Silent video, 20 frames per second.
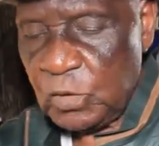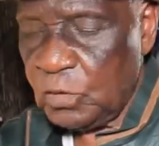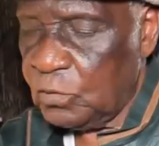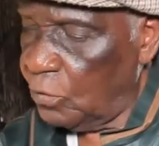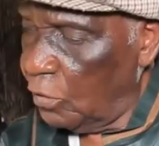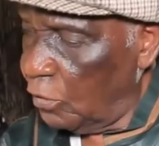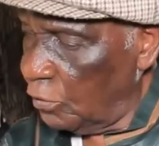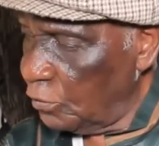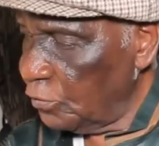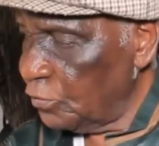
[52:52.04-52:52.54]

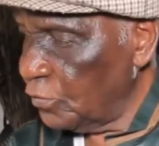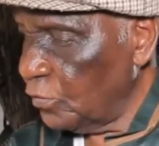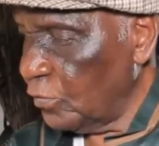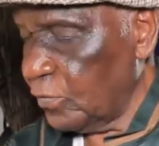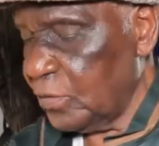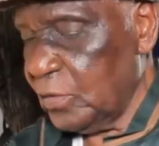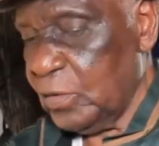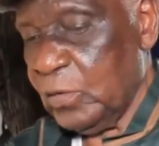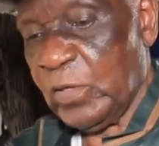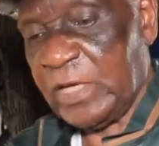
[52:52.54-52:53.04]

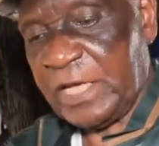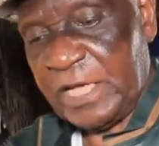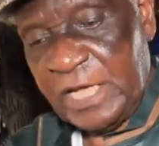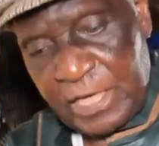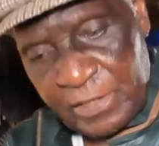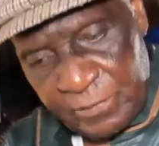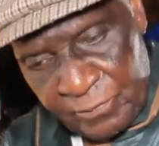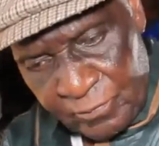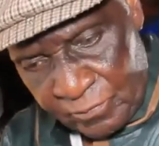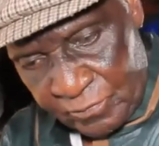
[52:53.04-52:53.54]
No. You
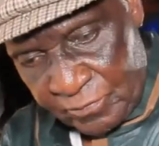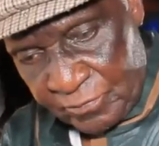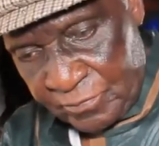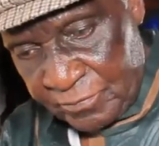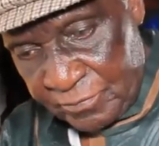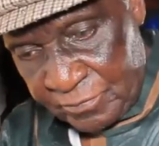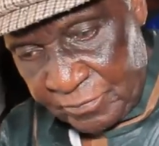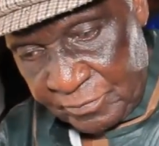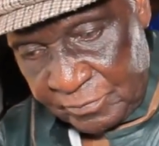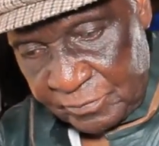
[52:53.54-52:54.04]
came
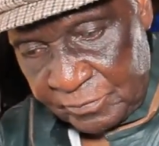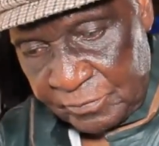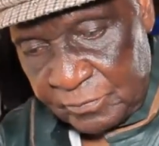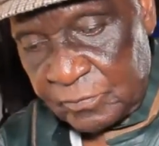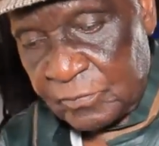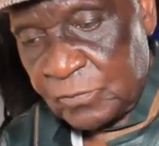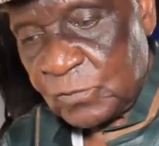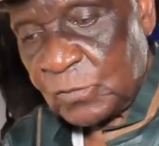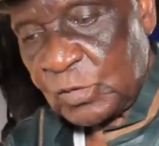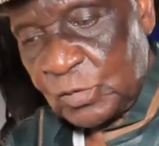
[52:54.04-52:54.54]

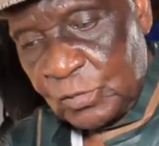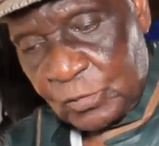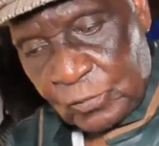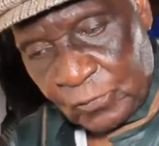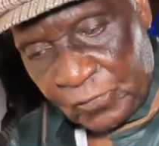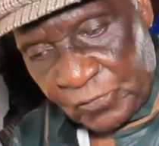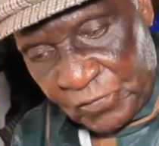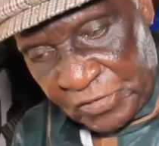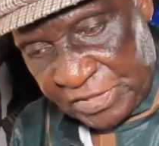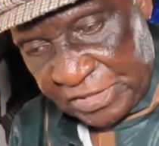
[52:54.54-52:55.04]

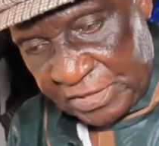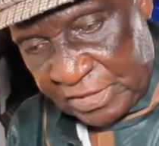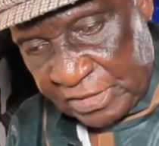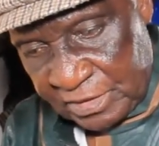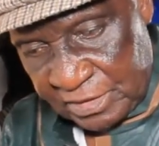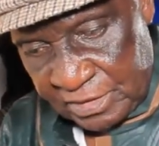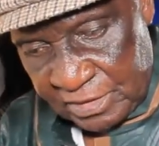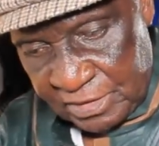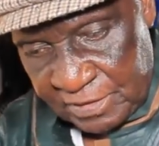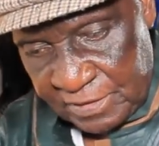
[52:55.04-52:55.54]
to
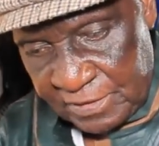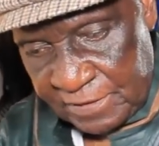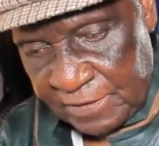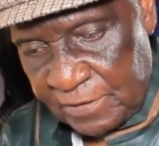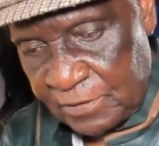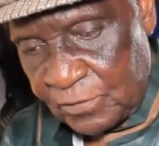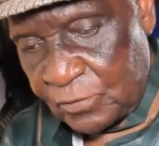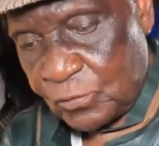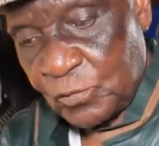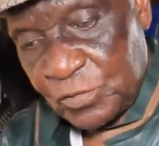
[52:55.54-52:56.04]
visit,
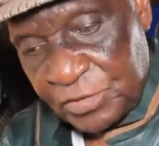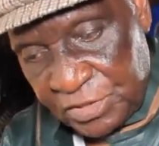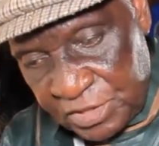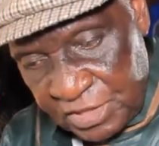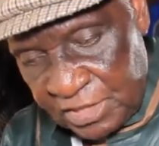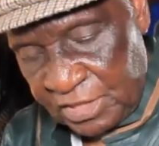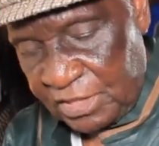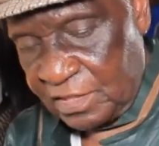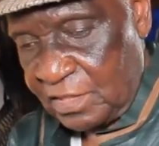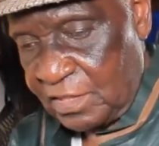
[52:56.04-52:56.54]
to
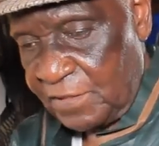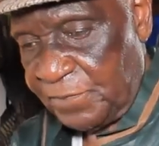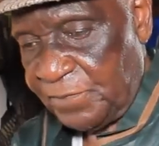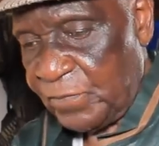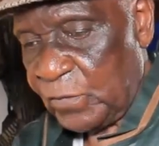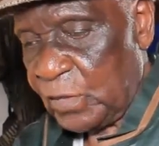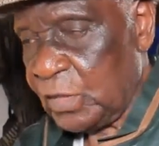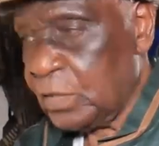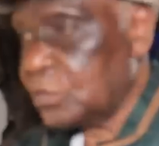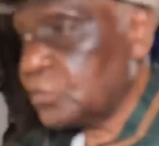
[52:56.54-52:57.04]
see.
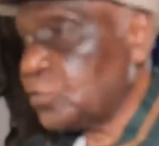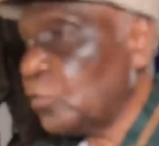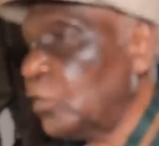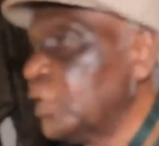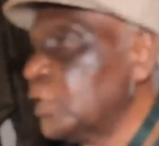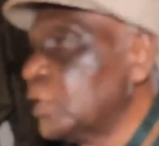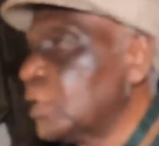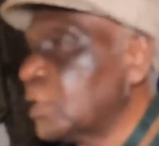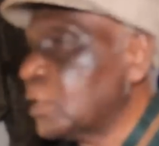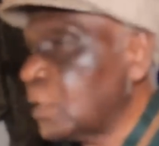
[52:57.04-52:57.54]
So
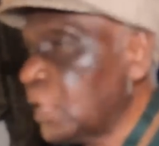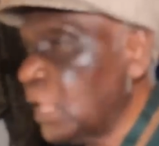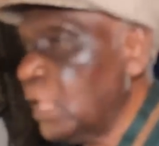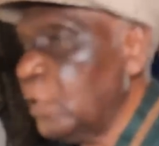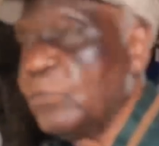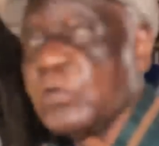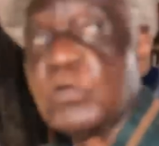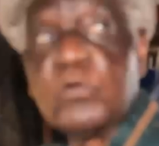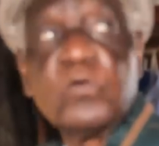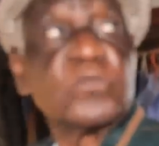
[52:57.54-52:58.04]
he
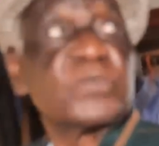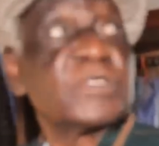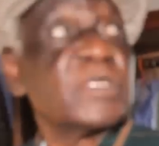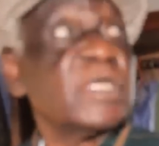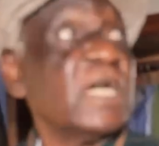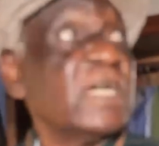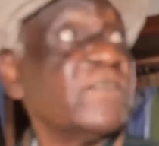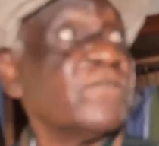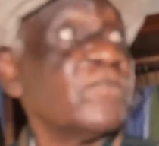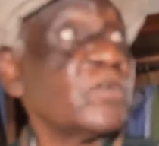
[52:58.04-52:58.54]
came, looked
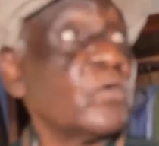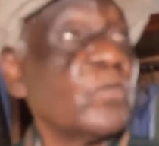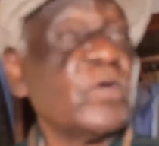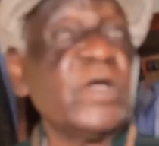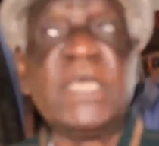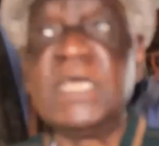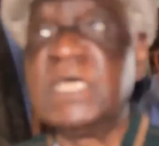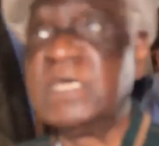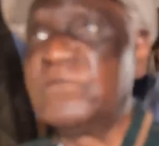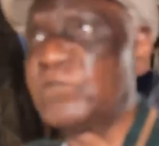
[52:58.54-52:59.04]

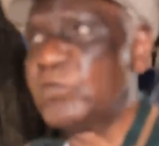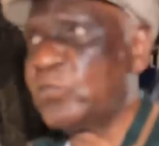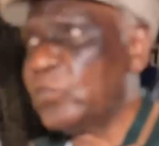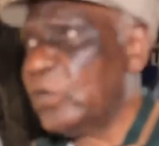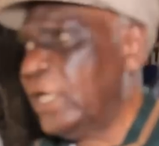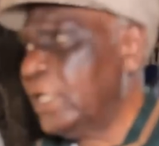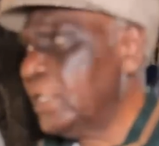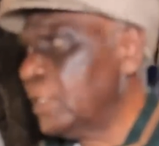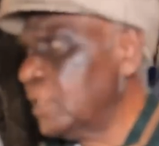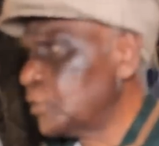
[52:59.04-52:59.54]
everywhere,
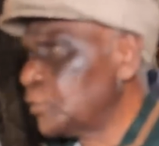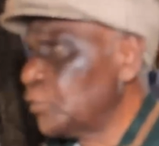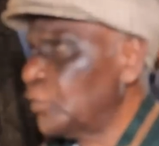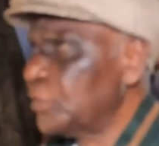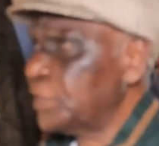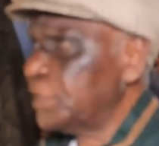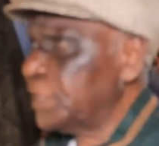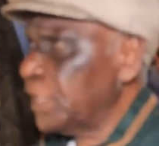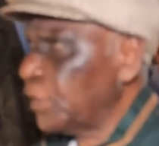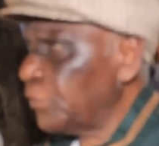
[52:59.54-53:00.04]
and he saw
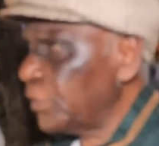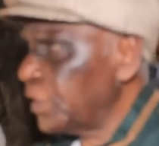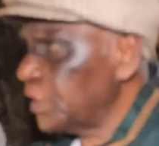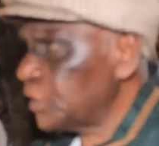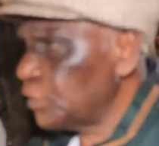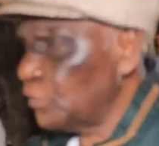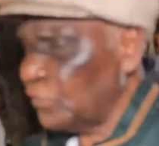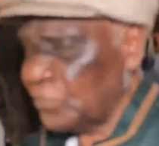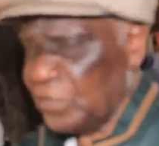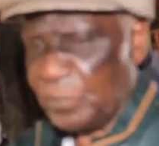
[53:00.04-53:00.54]
the
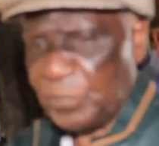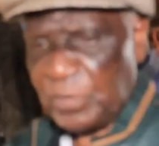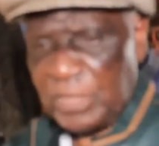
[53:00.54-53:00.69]
decoration of the